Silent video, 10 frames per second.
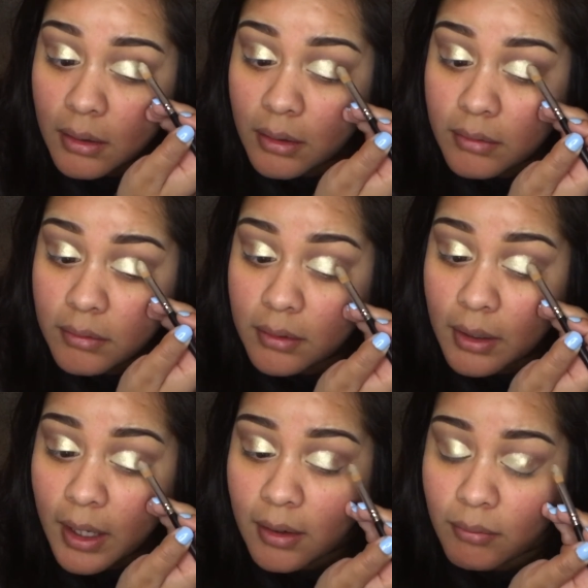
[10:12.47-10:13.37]
onto your
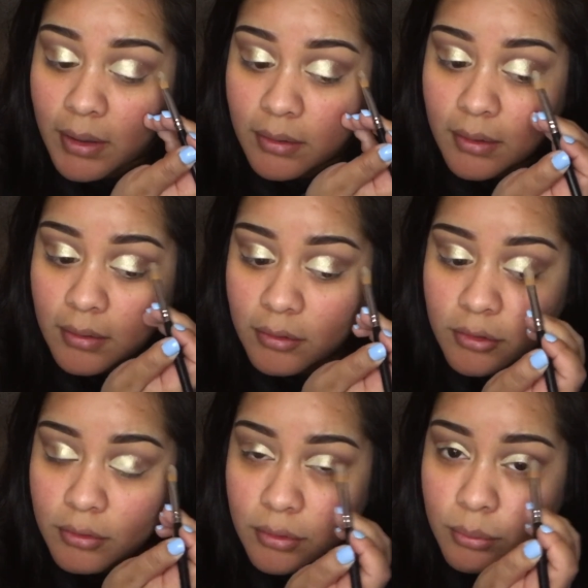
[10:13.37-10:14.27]
eye rather than
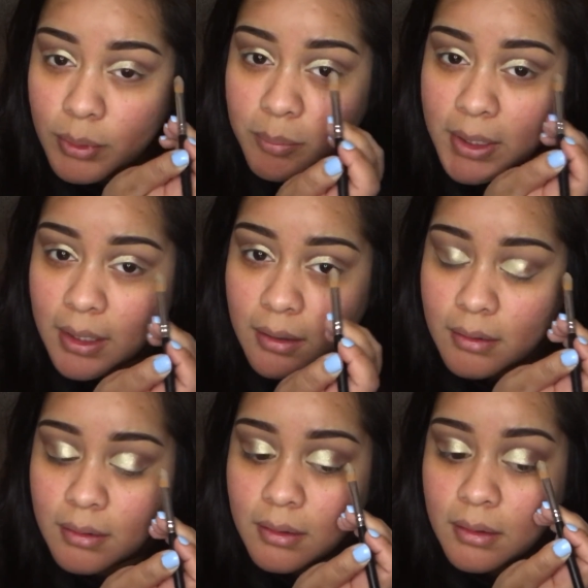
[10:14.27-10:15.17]
sweeping it.
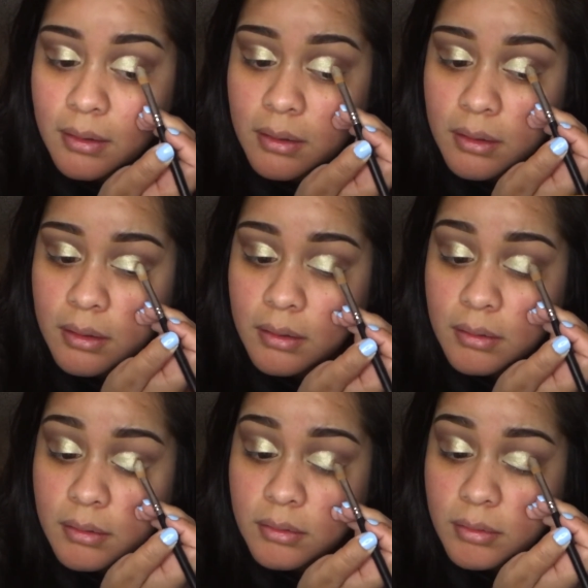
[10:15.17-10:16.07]

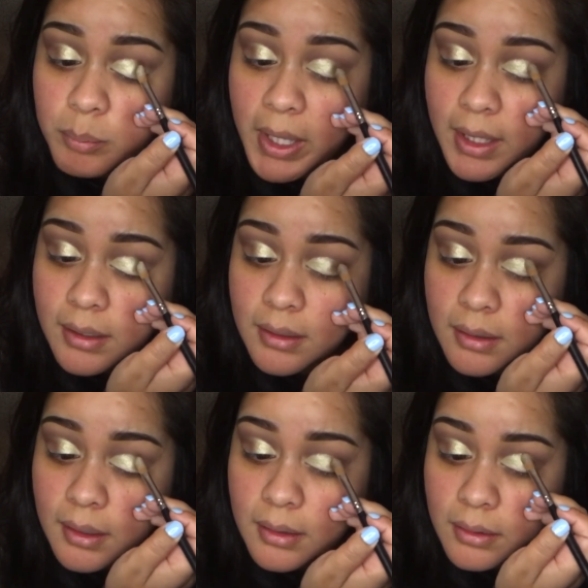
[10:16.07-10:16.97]
So just patting the
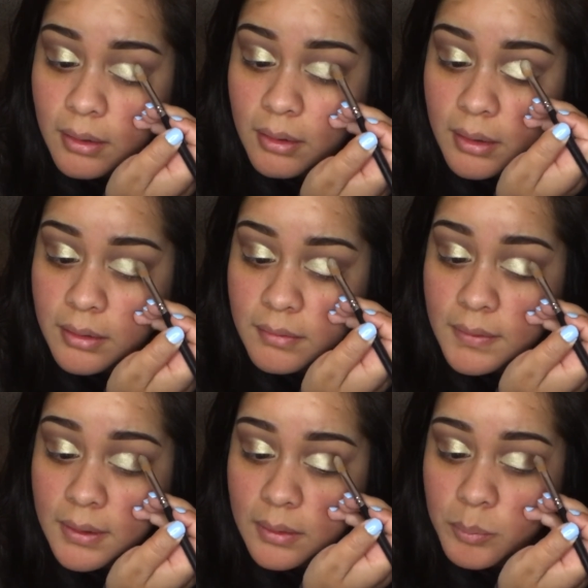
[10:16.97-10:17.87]
color on
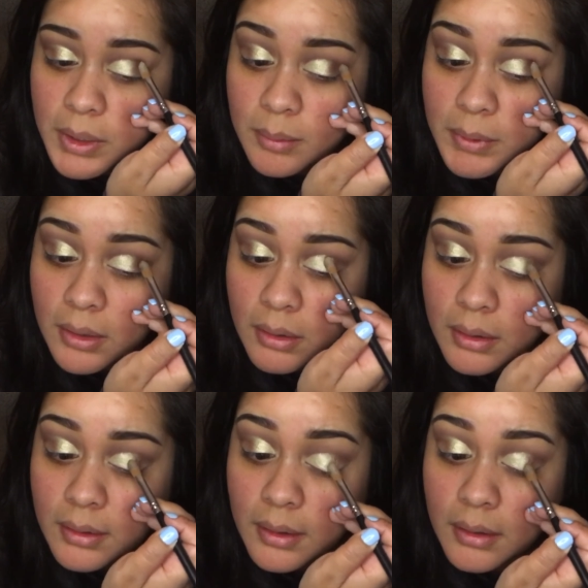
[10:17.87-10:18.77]
to get the pigment
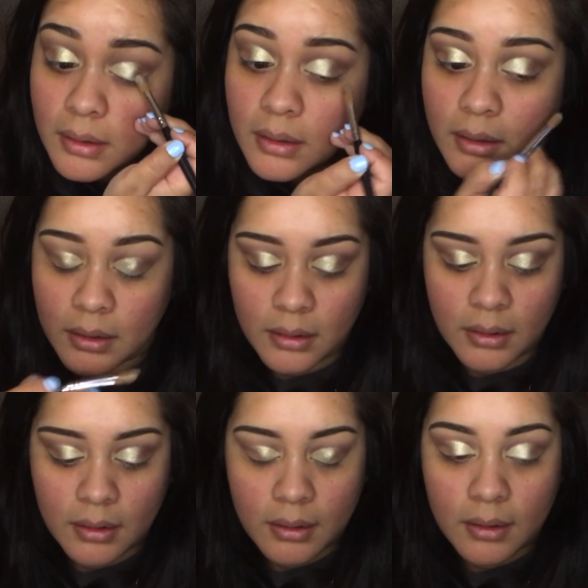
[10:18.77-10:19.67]
on there.
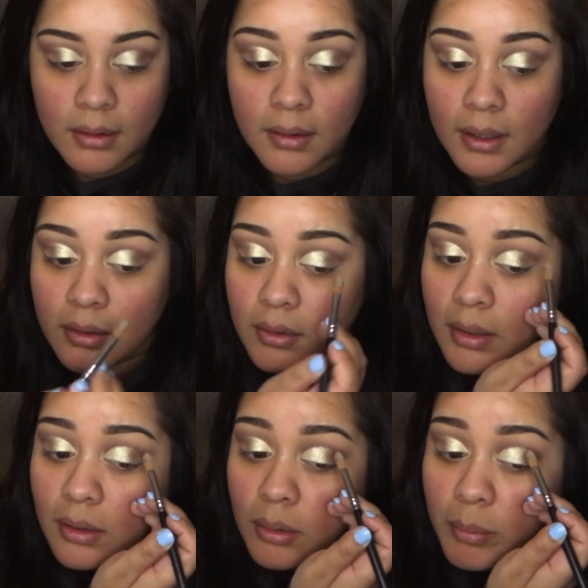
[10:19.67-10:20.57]
Then you
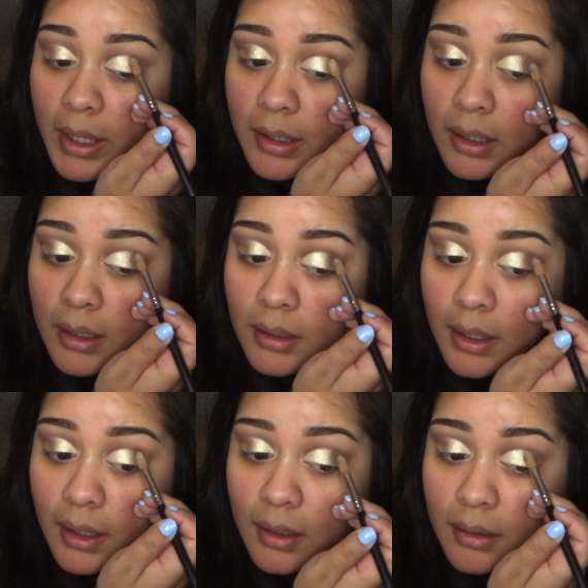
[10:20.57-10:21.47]
can go back in
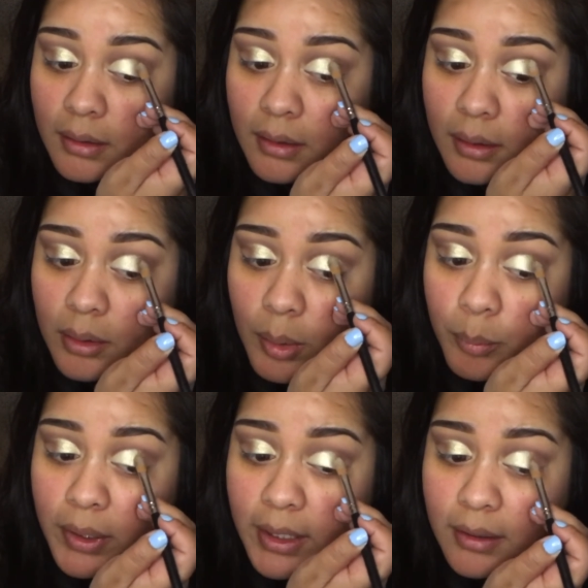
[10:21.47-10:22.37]
and
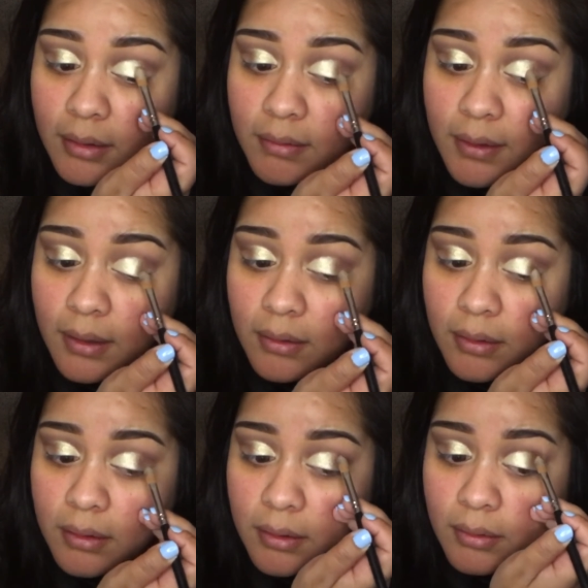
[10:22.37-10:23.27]
blend it together.
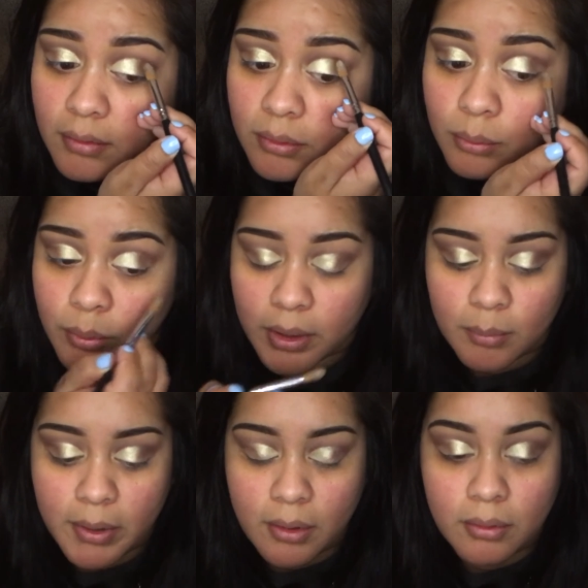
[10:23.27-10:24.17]
You don't have to worry
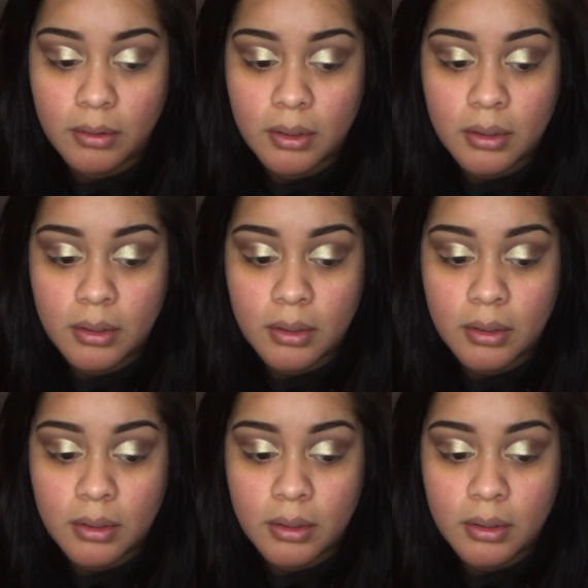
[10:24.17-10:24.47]
about